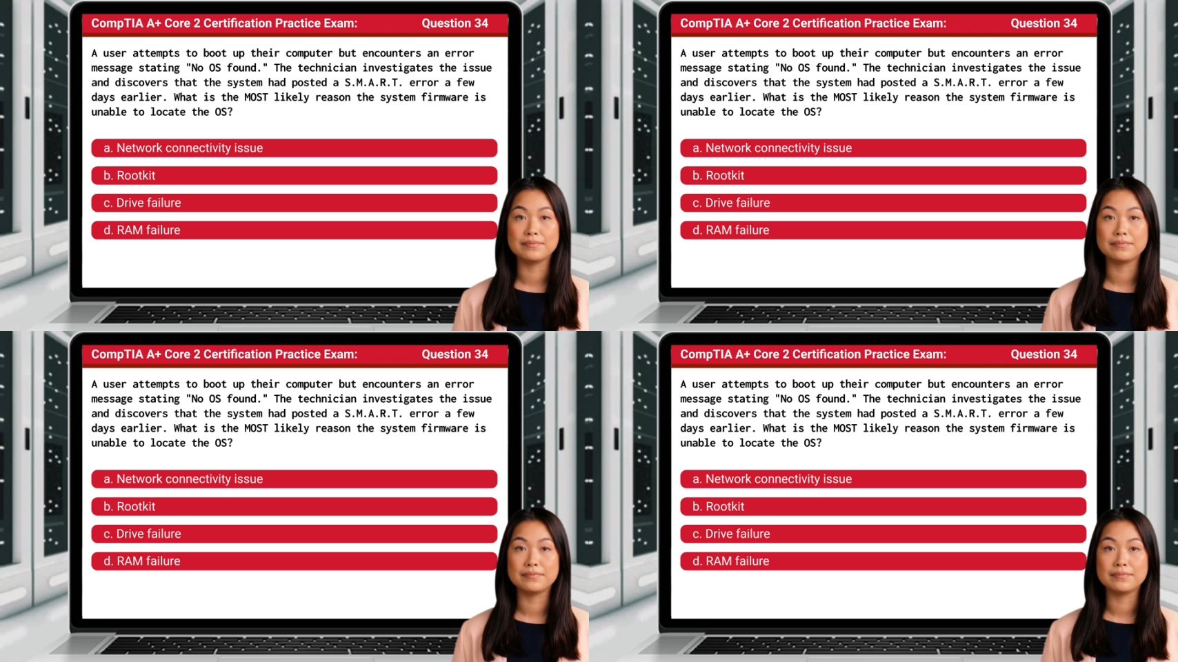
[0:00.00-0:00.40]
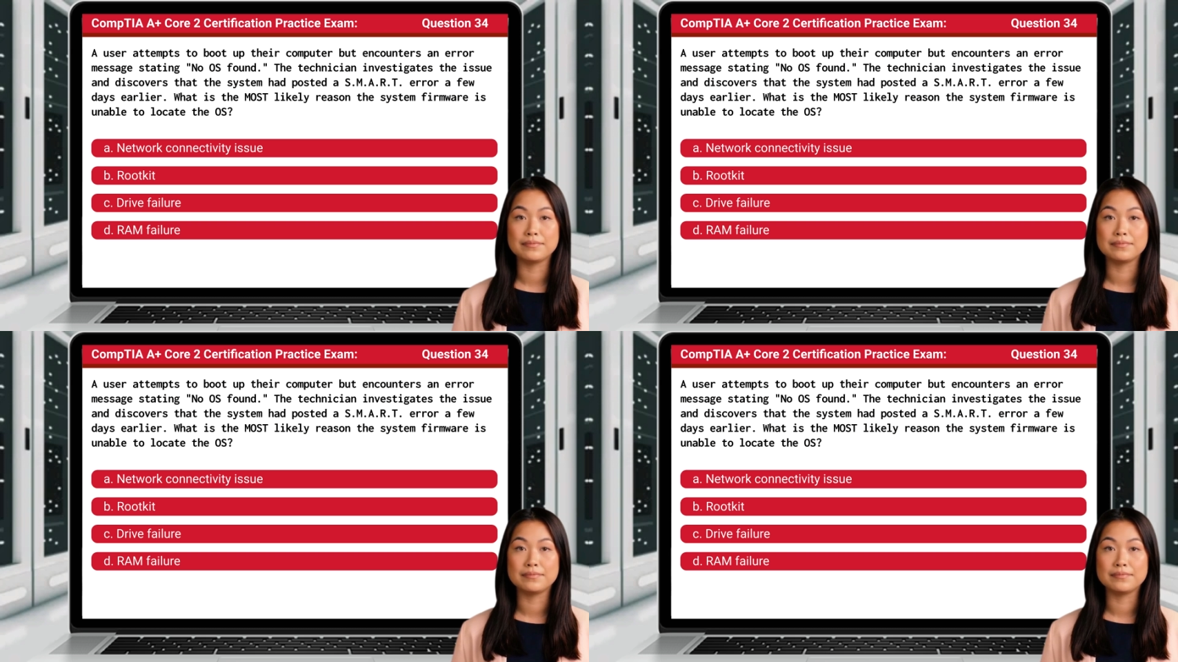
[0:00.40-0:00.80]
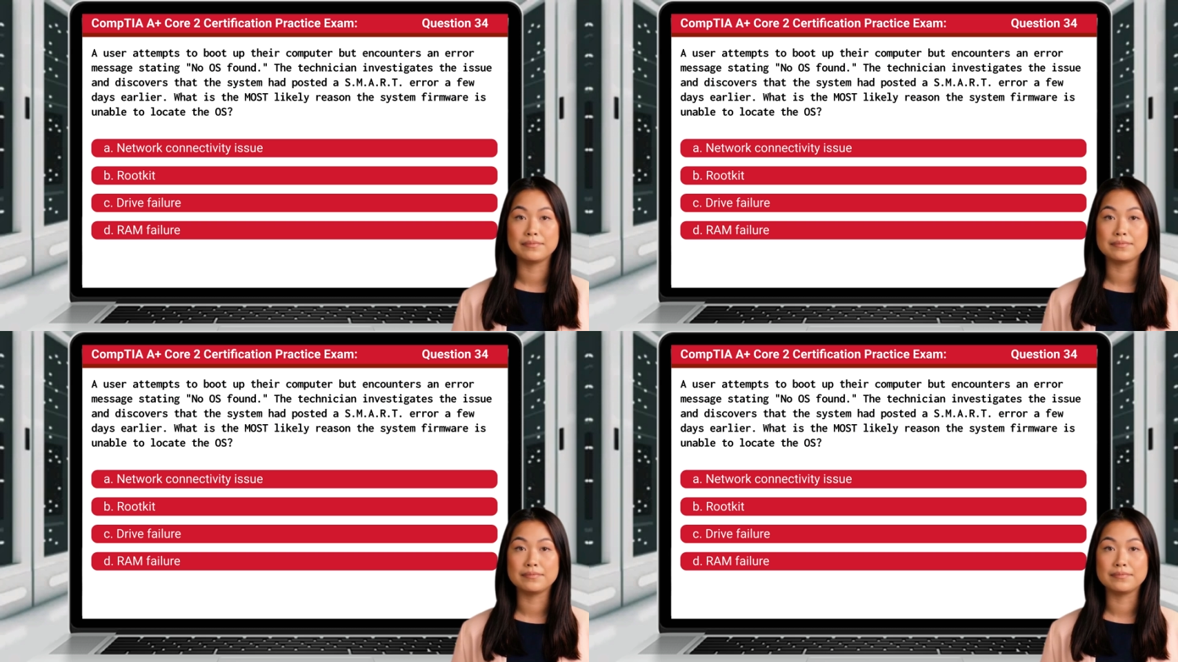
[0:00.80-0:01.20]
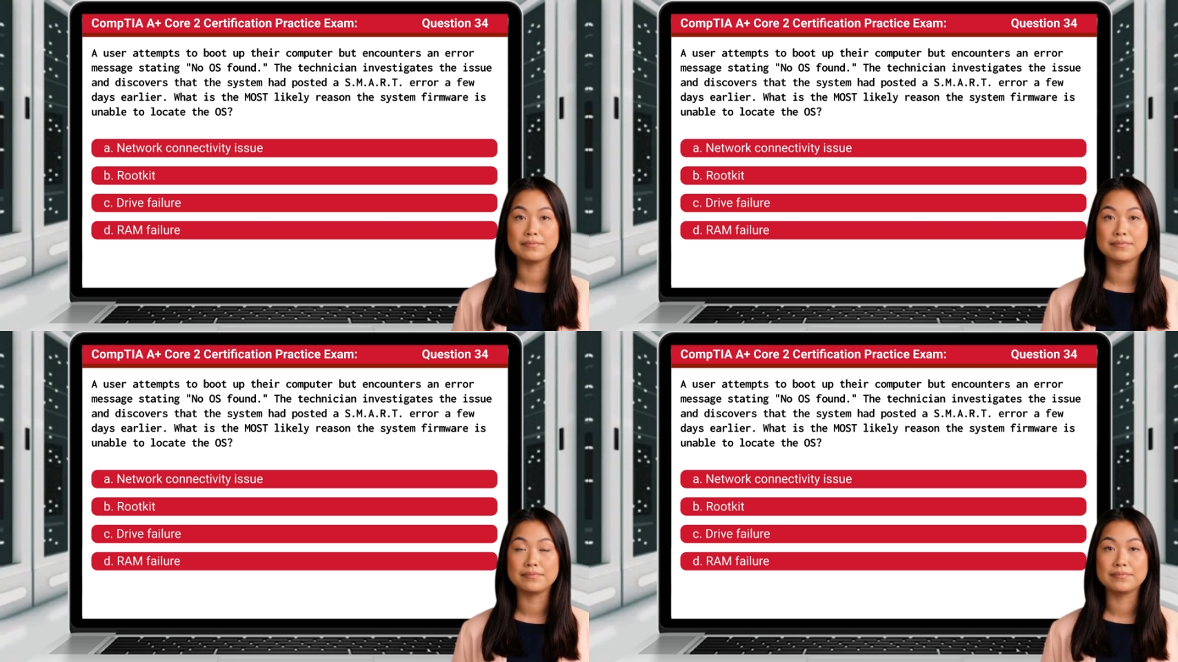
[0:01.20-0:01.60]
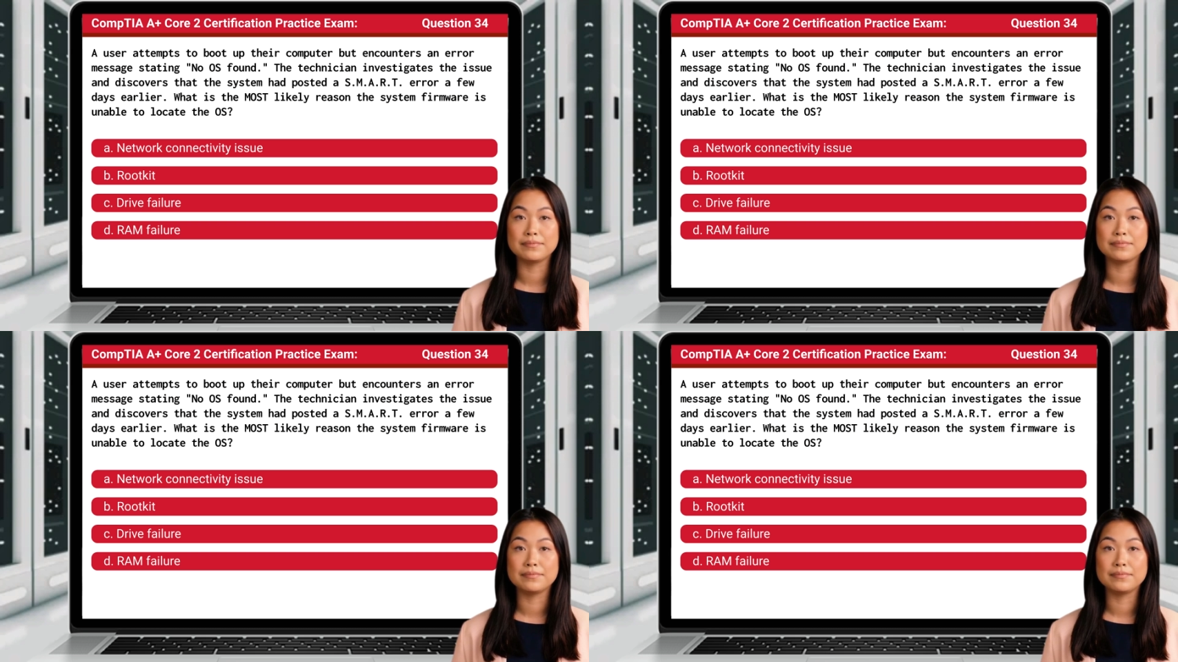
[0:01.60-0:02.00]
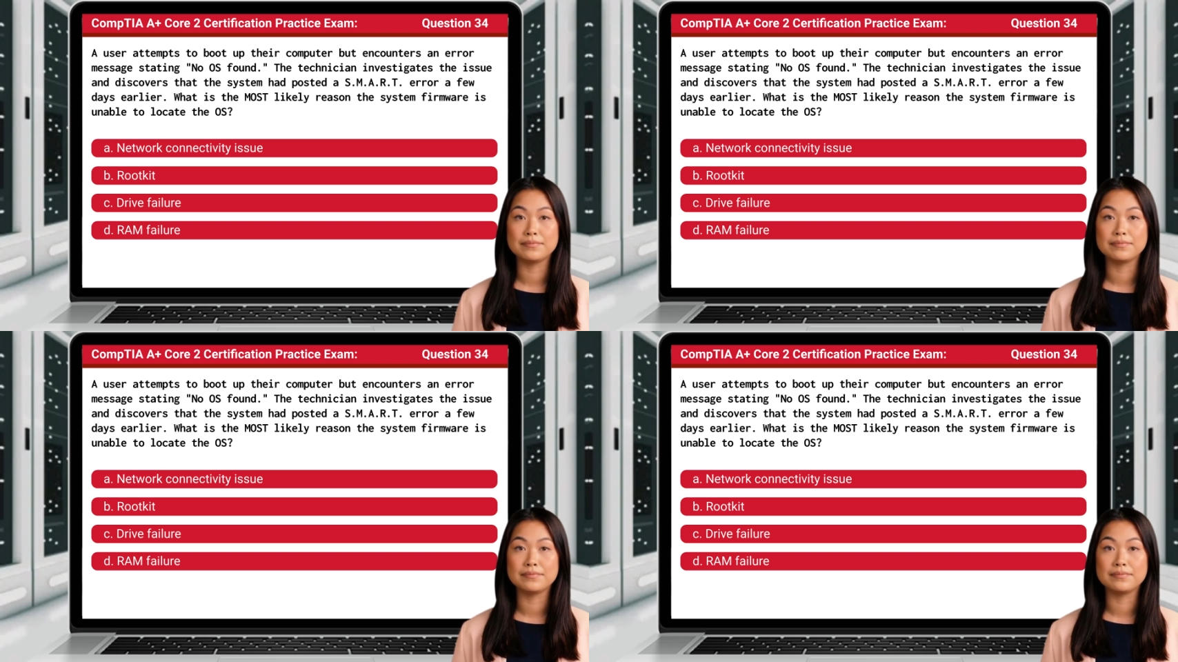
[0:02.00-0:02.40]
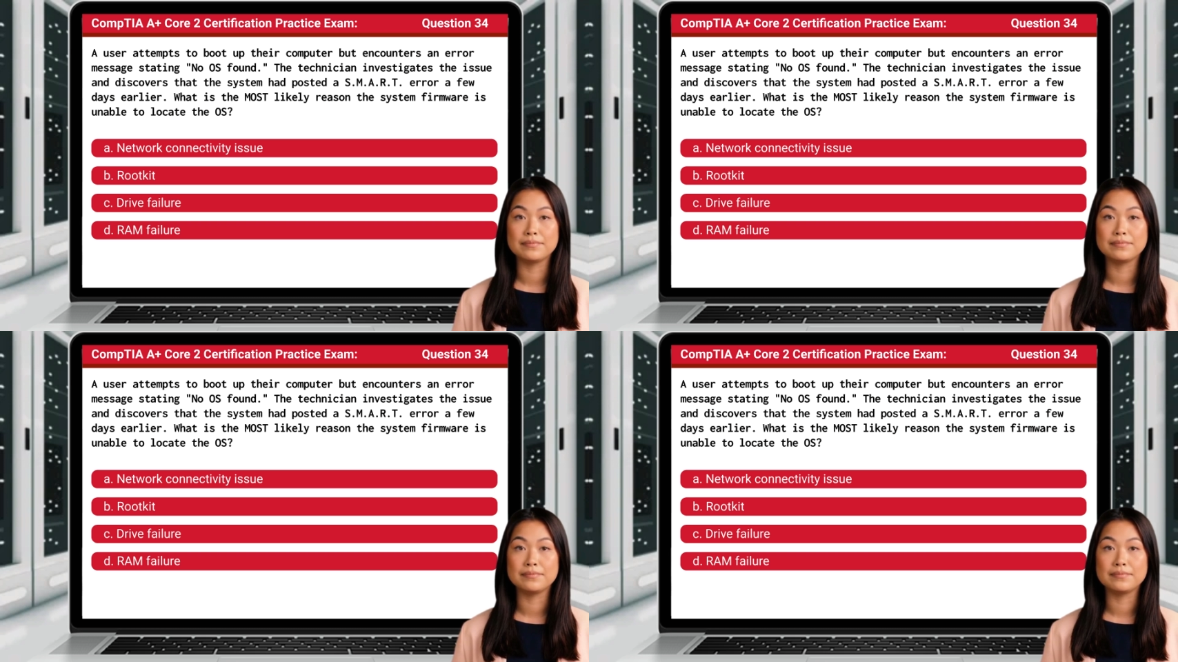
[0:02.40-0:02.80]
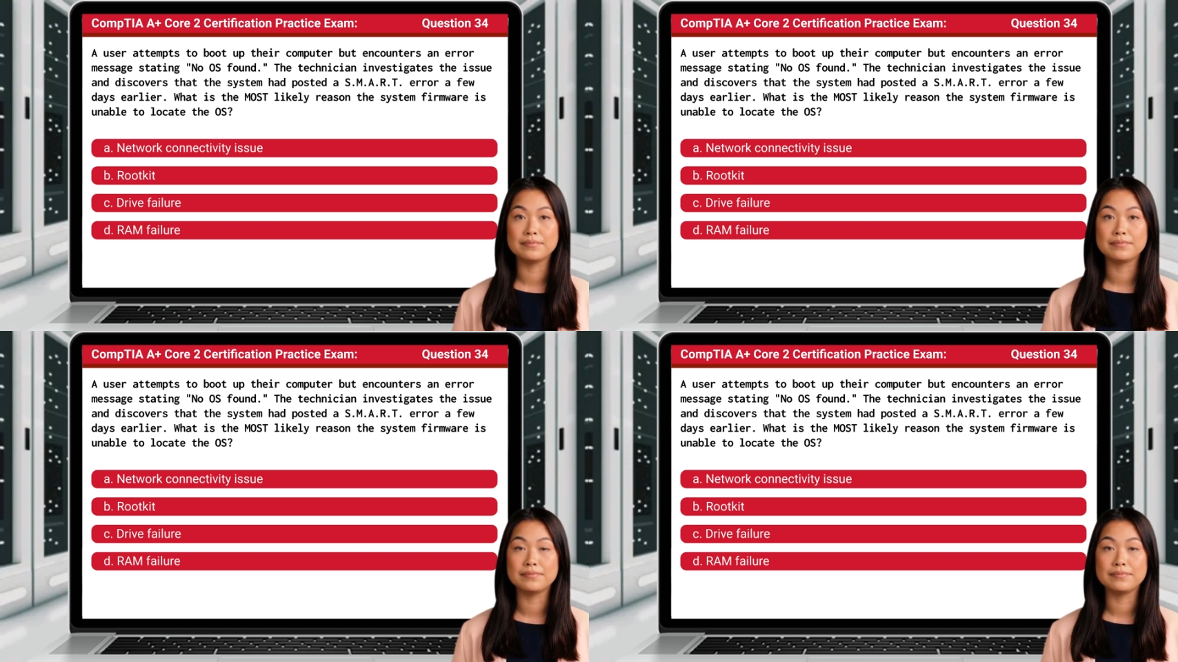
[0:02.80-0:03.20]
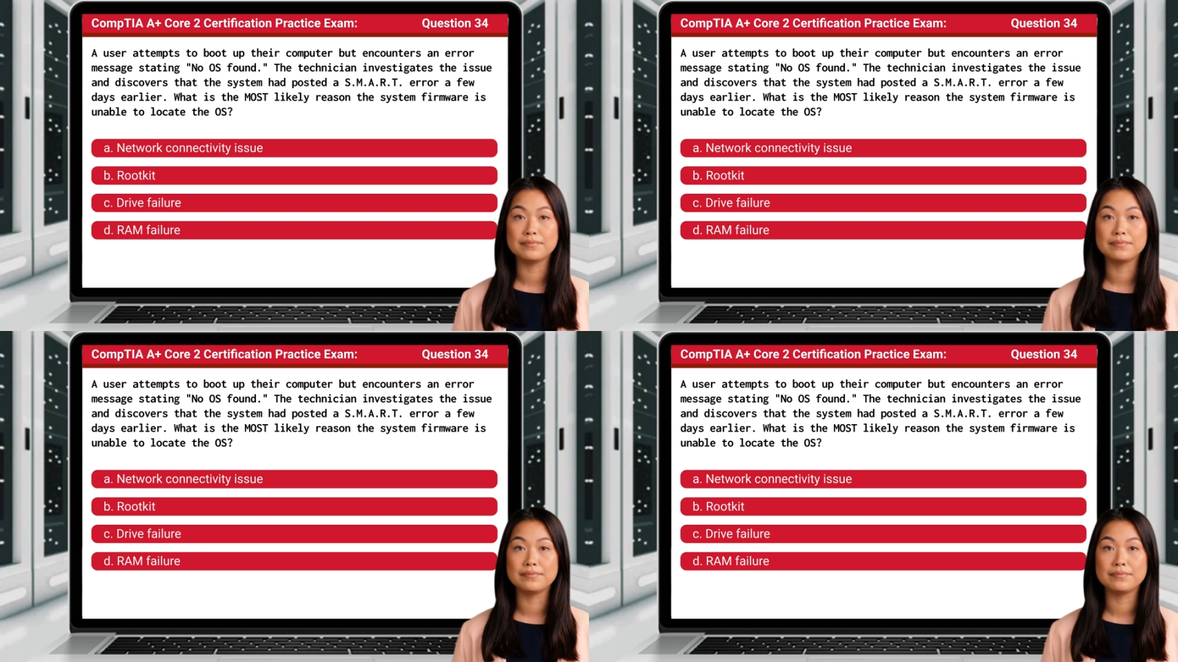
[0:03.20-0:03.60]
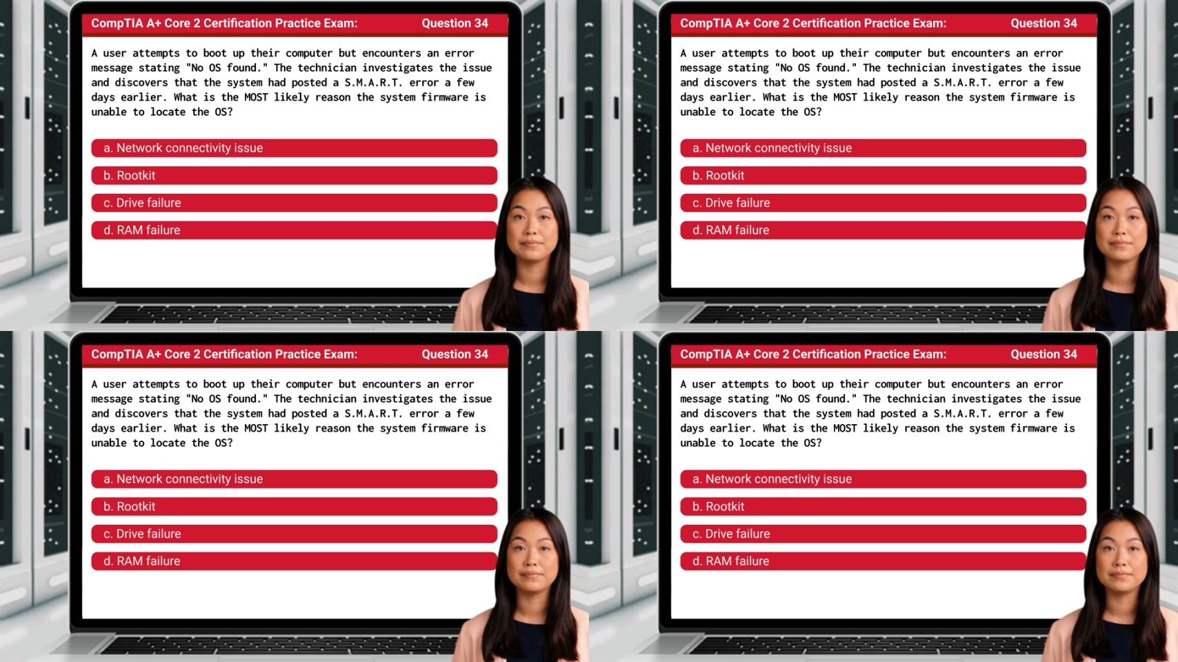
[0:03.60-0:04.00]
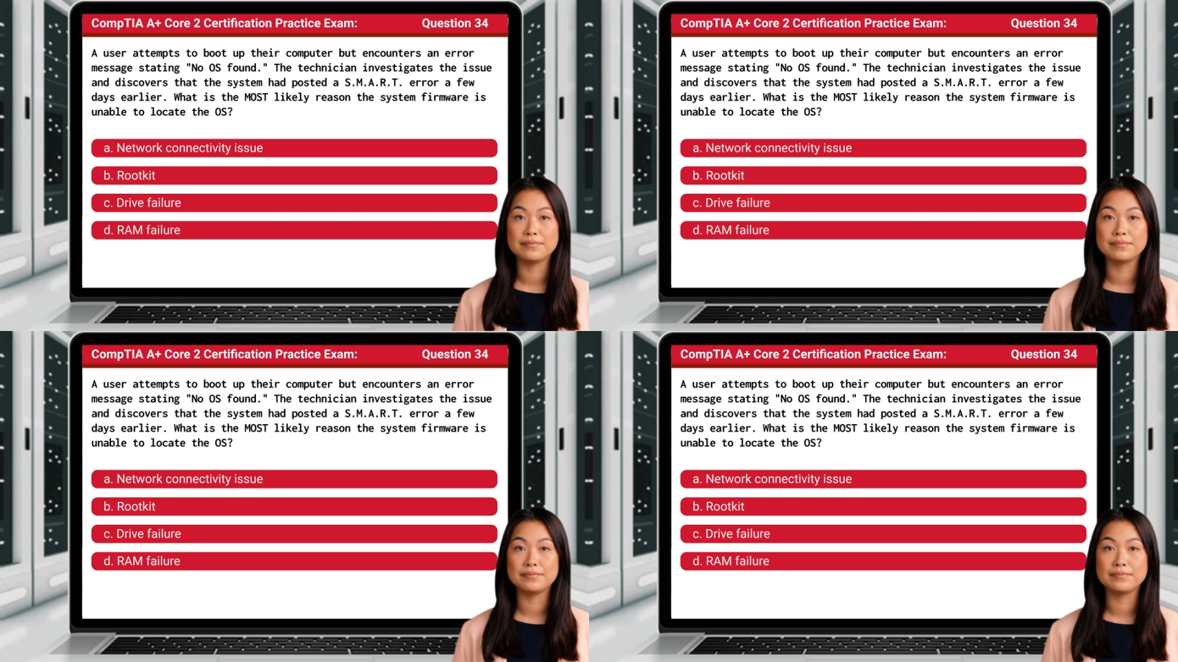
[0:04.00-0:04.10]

No one is speaking in this clip.